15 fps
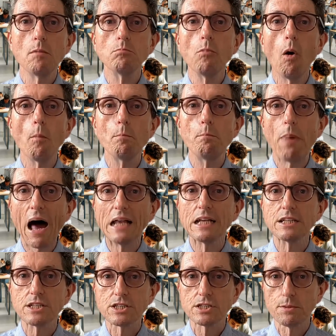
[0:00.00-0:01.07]
more
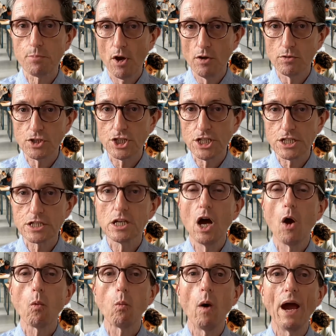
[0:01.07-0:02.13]
balanced approaches,
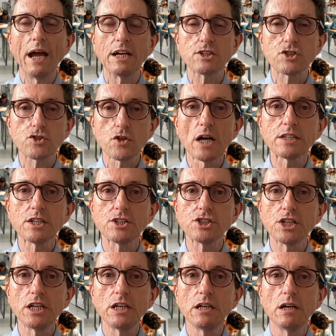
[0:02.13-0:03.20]
weighing
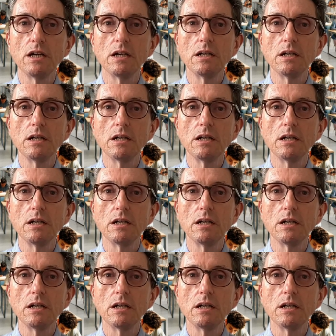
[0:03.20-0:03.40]
strategy,